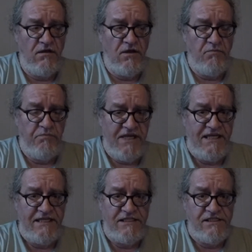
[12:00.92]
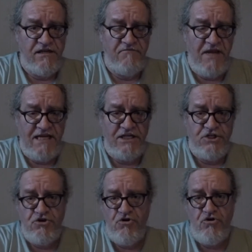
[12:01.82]
means of making
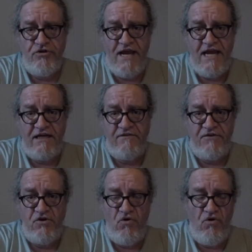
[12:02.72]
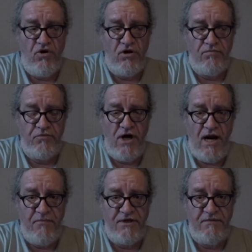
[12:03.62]
sure that if your
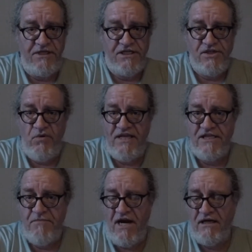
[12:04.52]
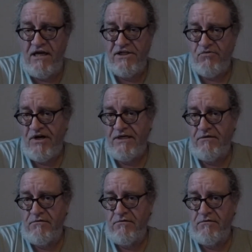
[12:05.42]
property, because the way this bylaw is written,